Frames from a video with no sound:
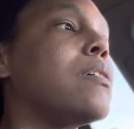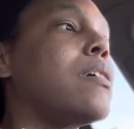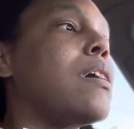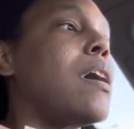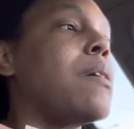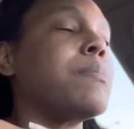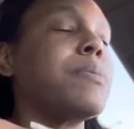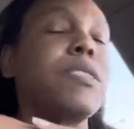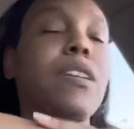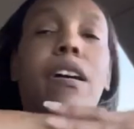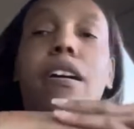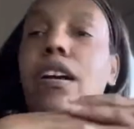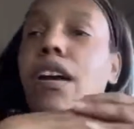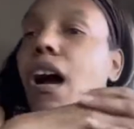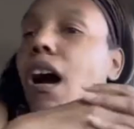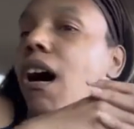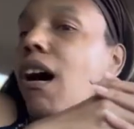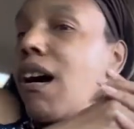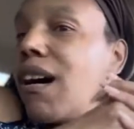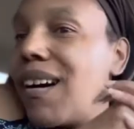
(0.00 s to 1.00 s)
I'm sorry,
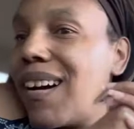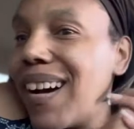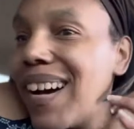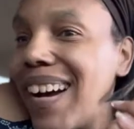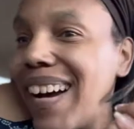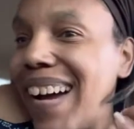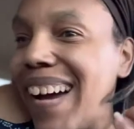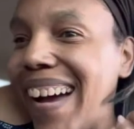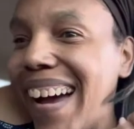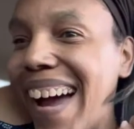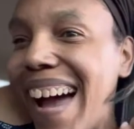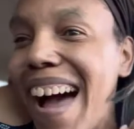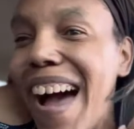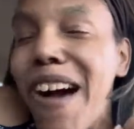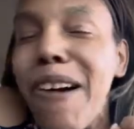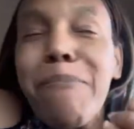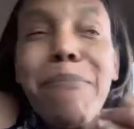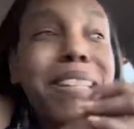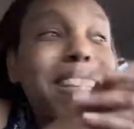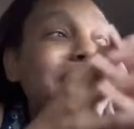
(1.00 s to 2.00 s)

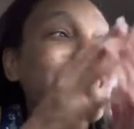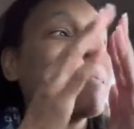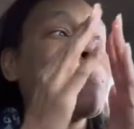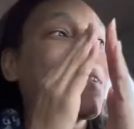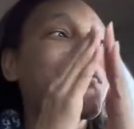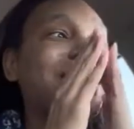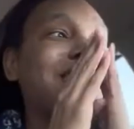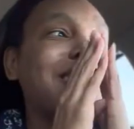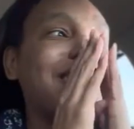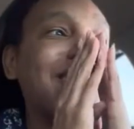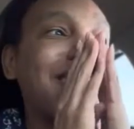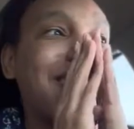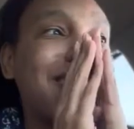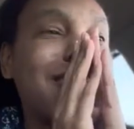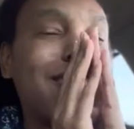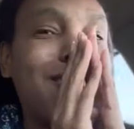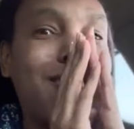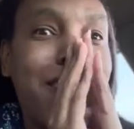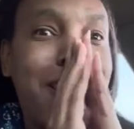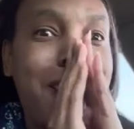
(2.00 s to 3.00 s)
but this person's like
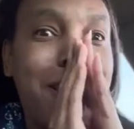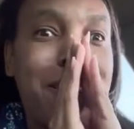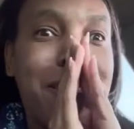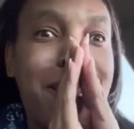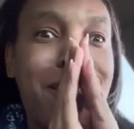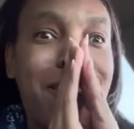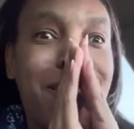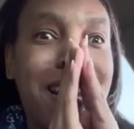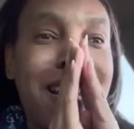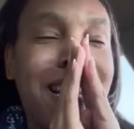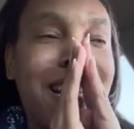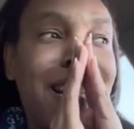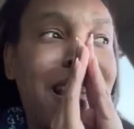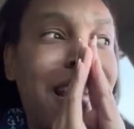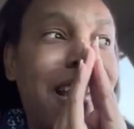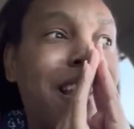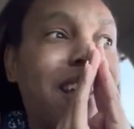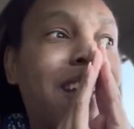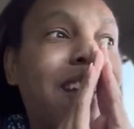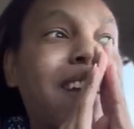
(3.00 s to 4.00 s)
straight up getting ready to
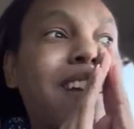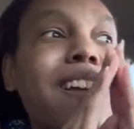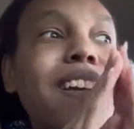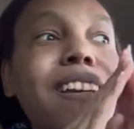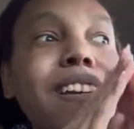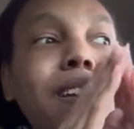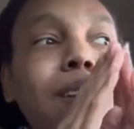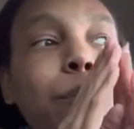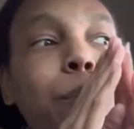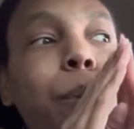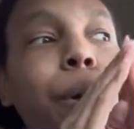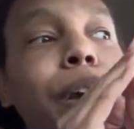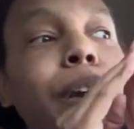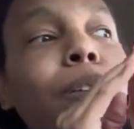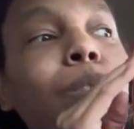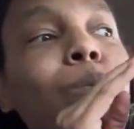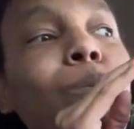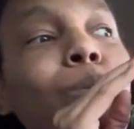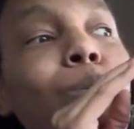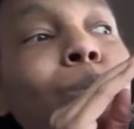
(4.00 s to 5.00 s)
like park
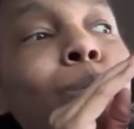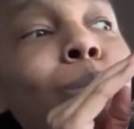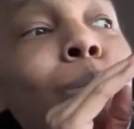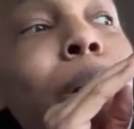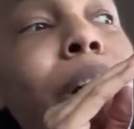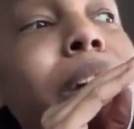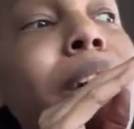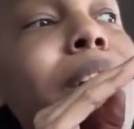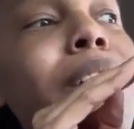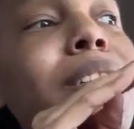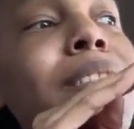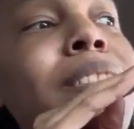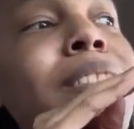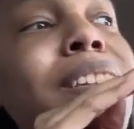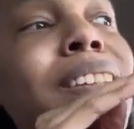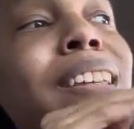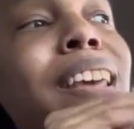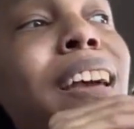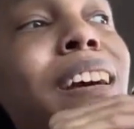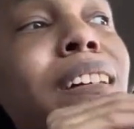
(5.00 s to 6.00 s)
where
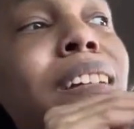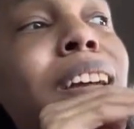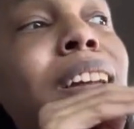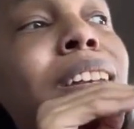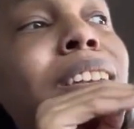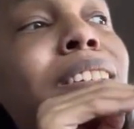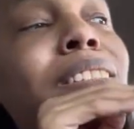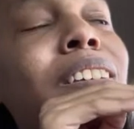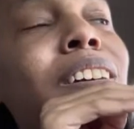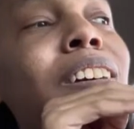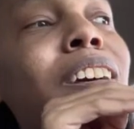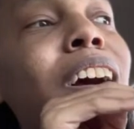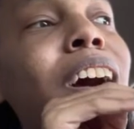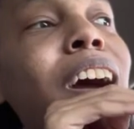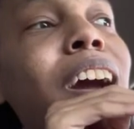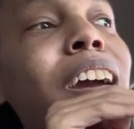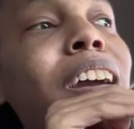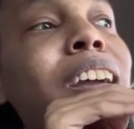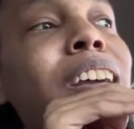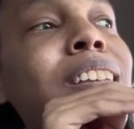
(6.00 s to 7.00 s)
the tail end of their
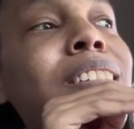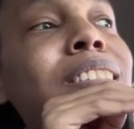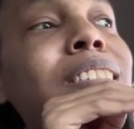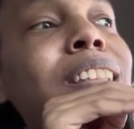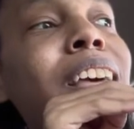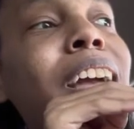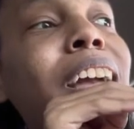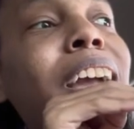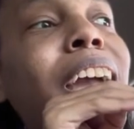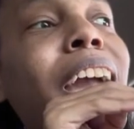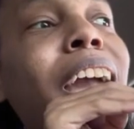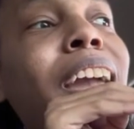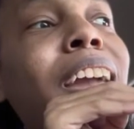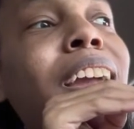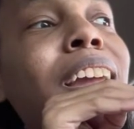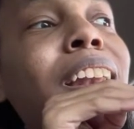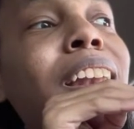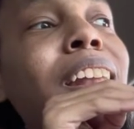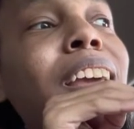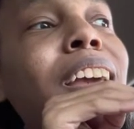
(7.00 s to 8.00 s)
car is like
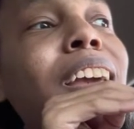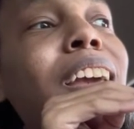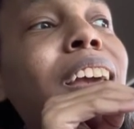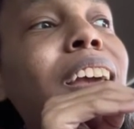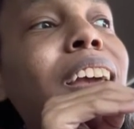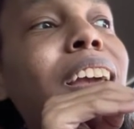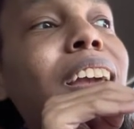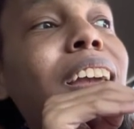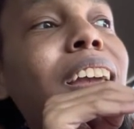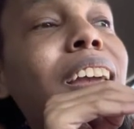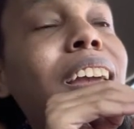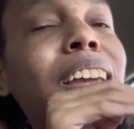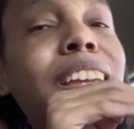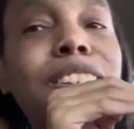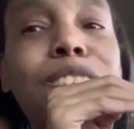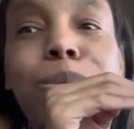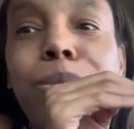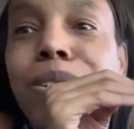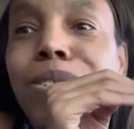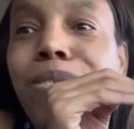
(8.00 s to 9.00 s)
hanging
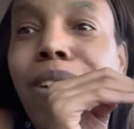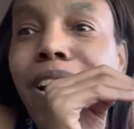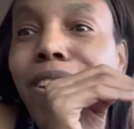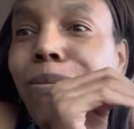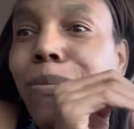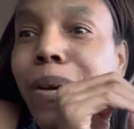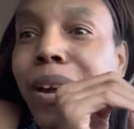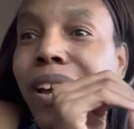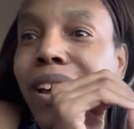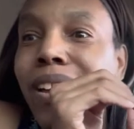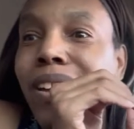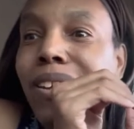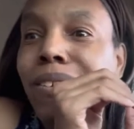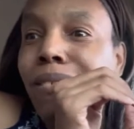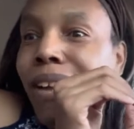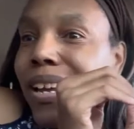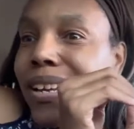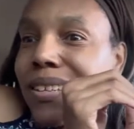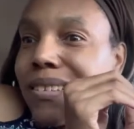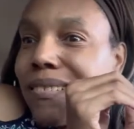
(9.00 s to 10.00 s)
into a driveway. You
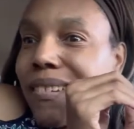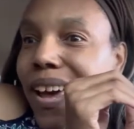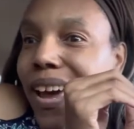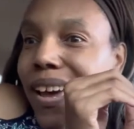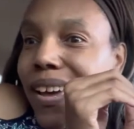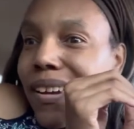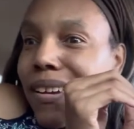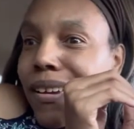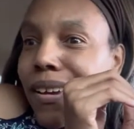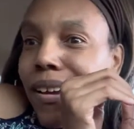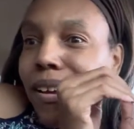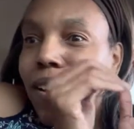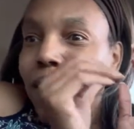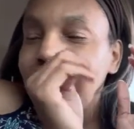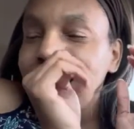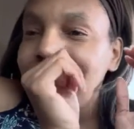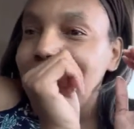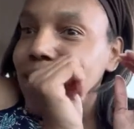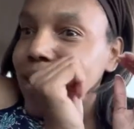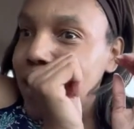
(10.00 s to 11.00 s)
can't do that.
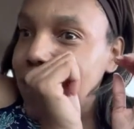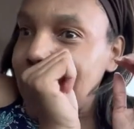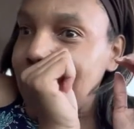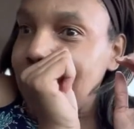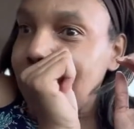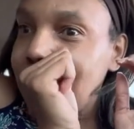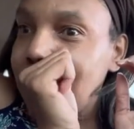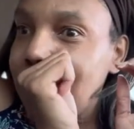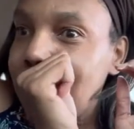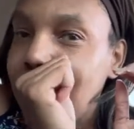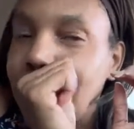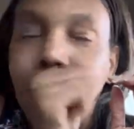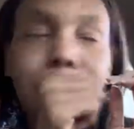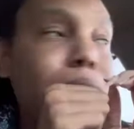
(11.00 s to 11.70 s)
That's illegal.